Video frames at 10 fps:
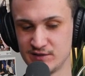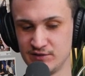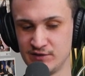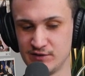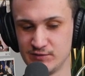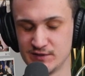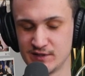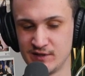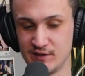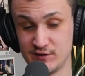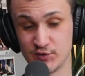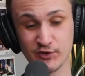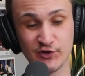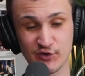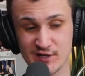It was like it's
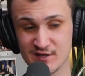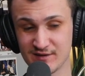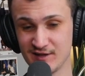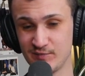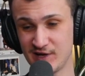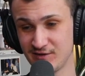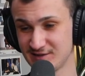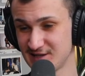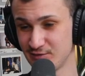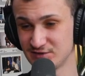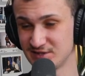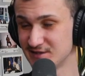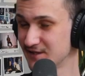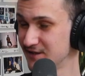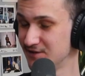really crazy to think about because I was just
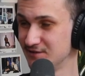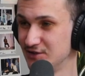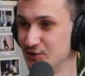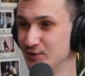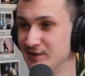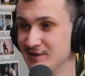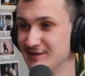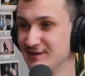like doing it,